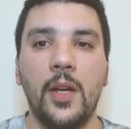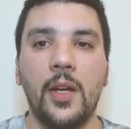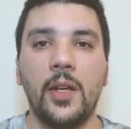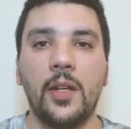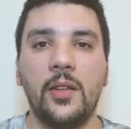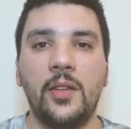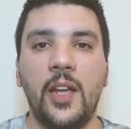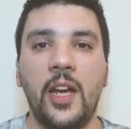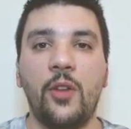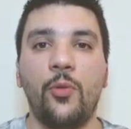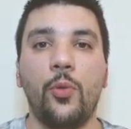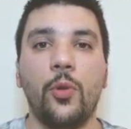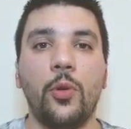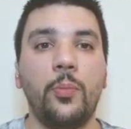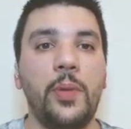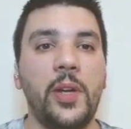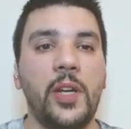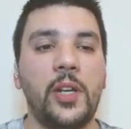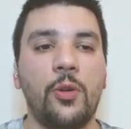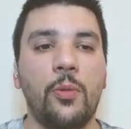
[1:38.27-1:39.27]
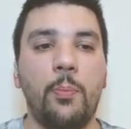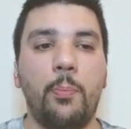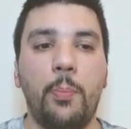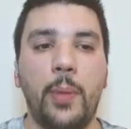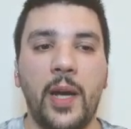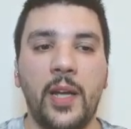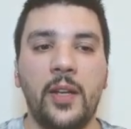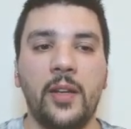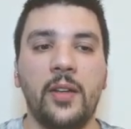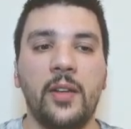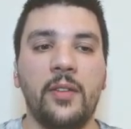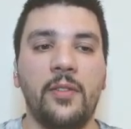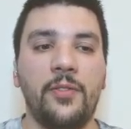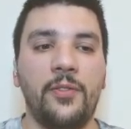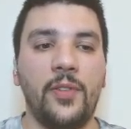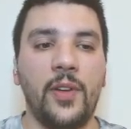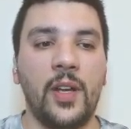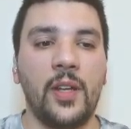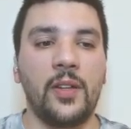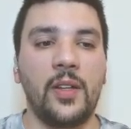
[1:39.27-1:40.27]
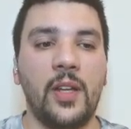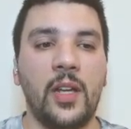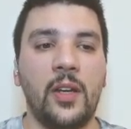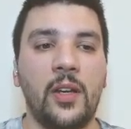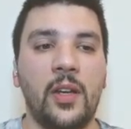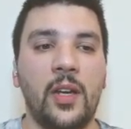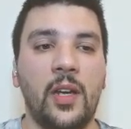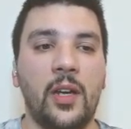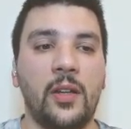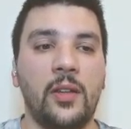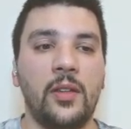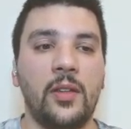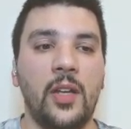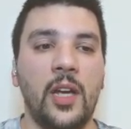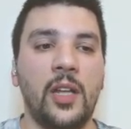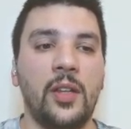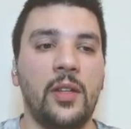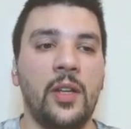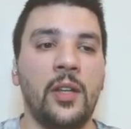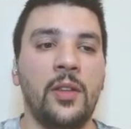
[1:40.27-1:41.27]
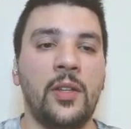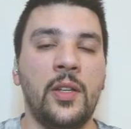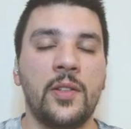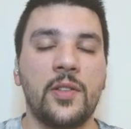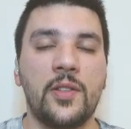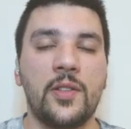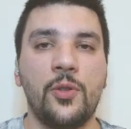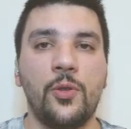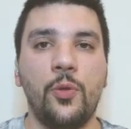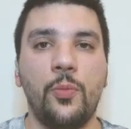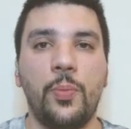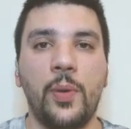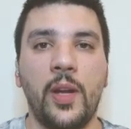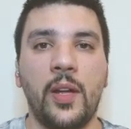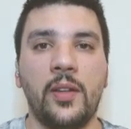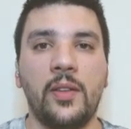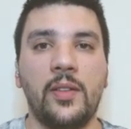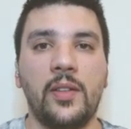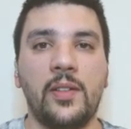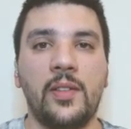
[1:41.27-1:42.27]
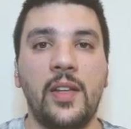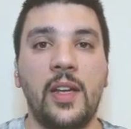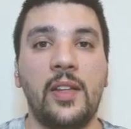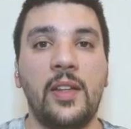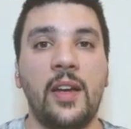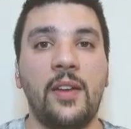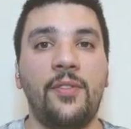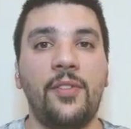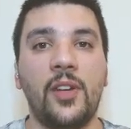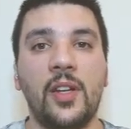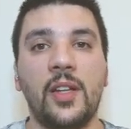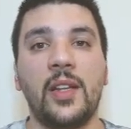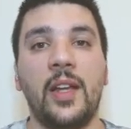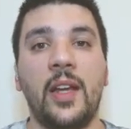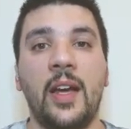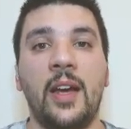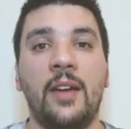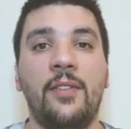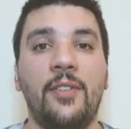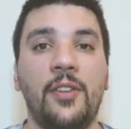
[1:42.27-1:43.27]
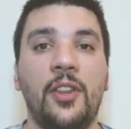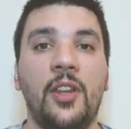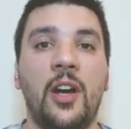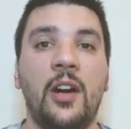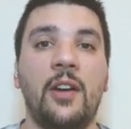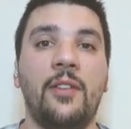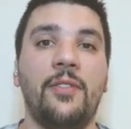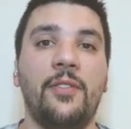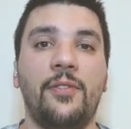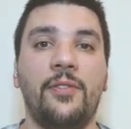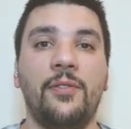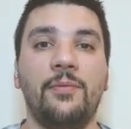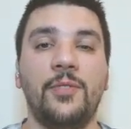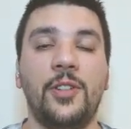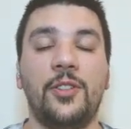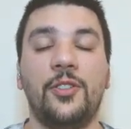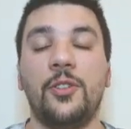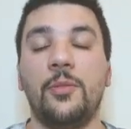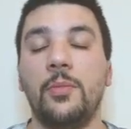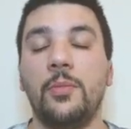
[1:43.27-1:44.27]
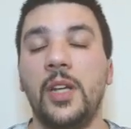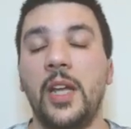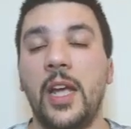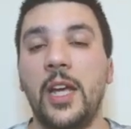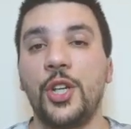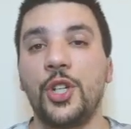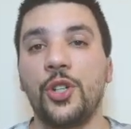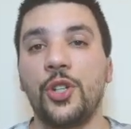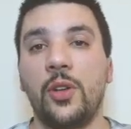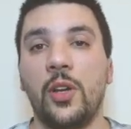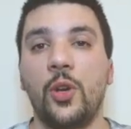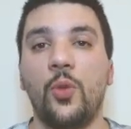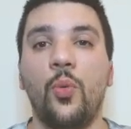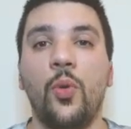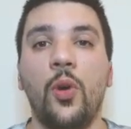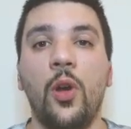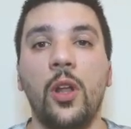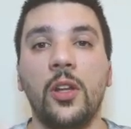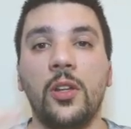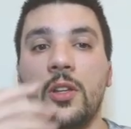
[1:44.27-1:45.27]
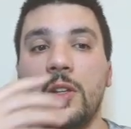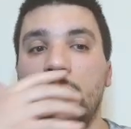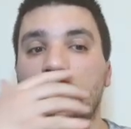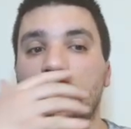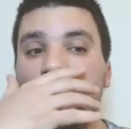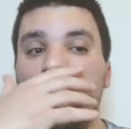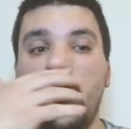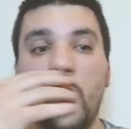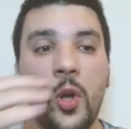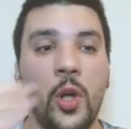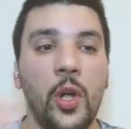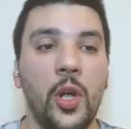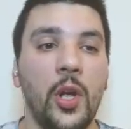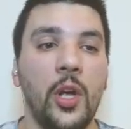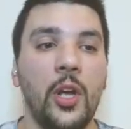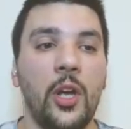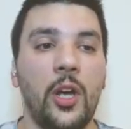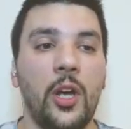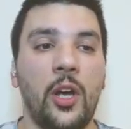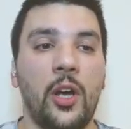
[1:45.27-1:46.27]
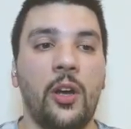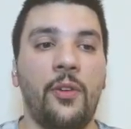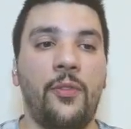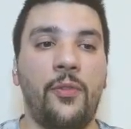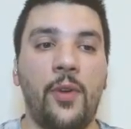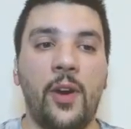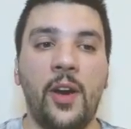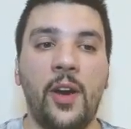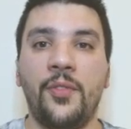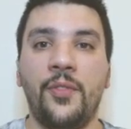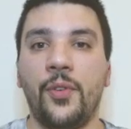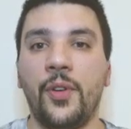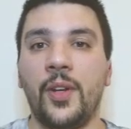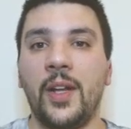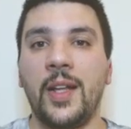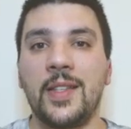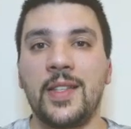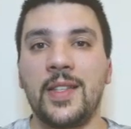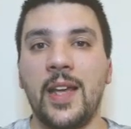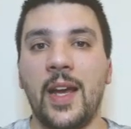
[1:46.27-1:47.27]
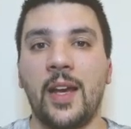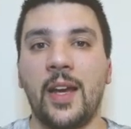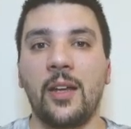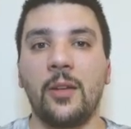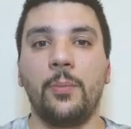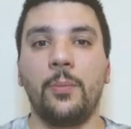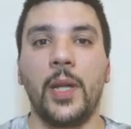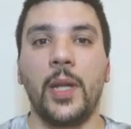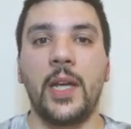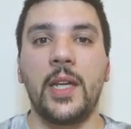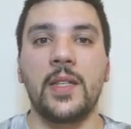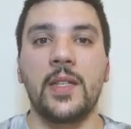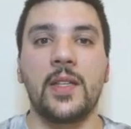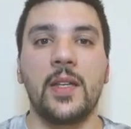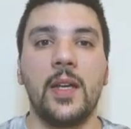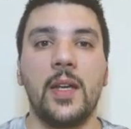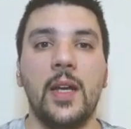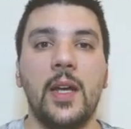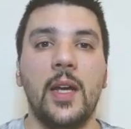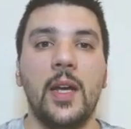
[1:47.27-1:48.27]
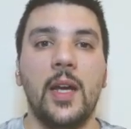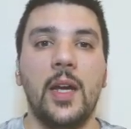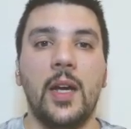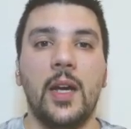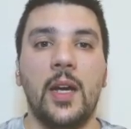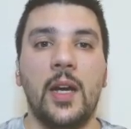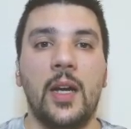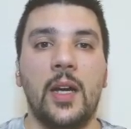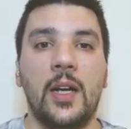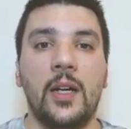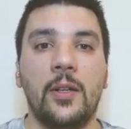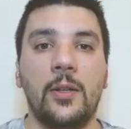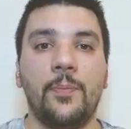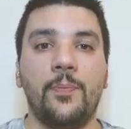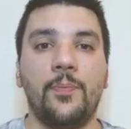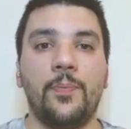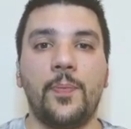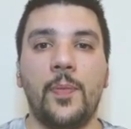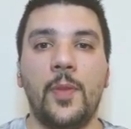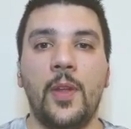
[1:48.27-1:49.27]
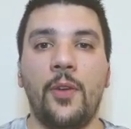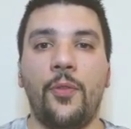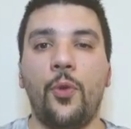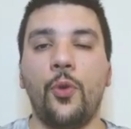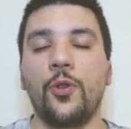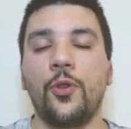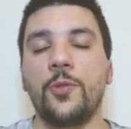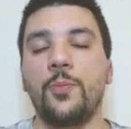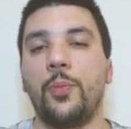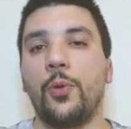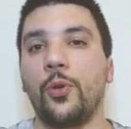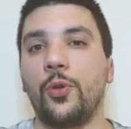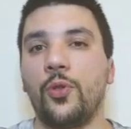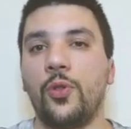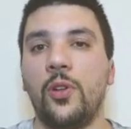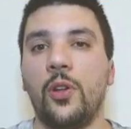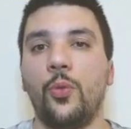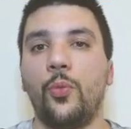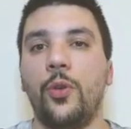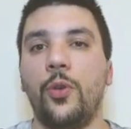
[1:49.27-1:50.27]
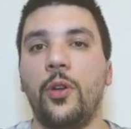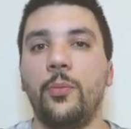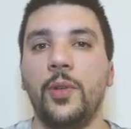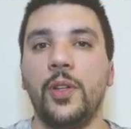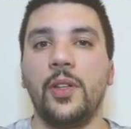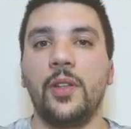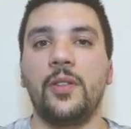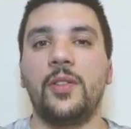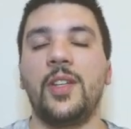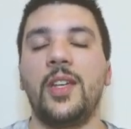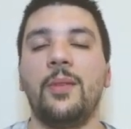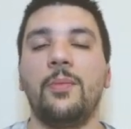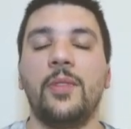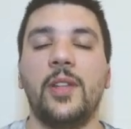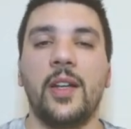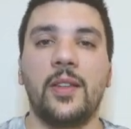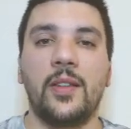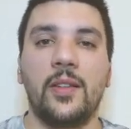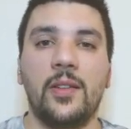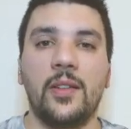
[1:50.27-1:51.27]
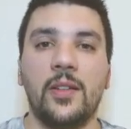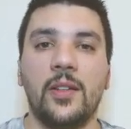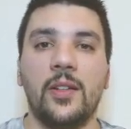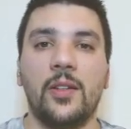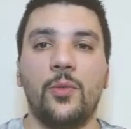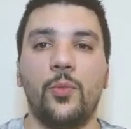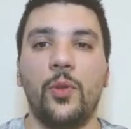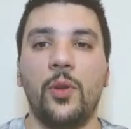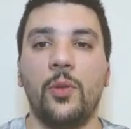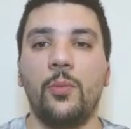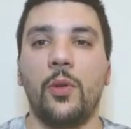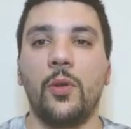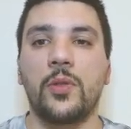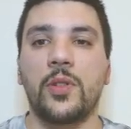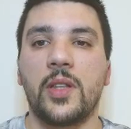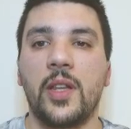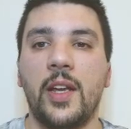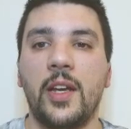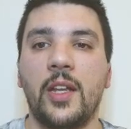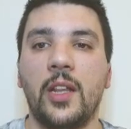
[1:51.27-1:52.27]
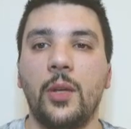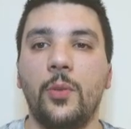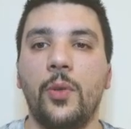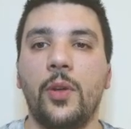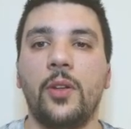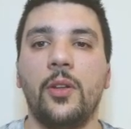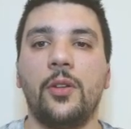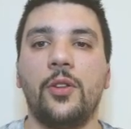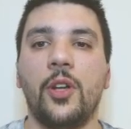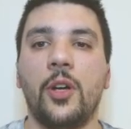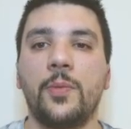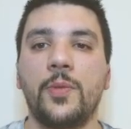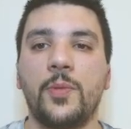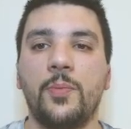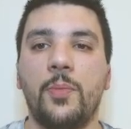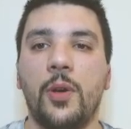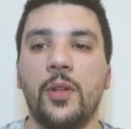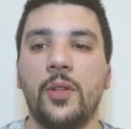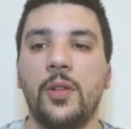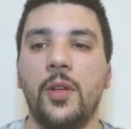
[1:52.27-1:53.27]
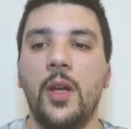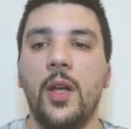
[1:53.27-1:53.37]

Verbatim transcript: they will be competitive in, in, in, in this group, and they definitely have enough determination and quality to uh, fight for that second place. Uh, Of course, Portugal will be the team that uh, will most likely win the top spot.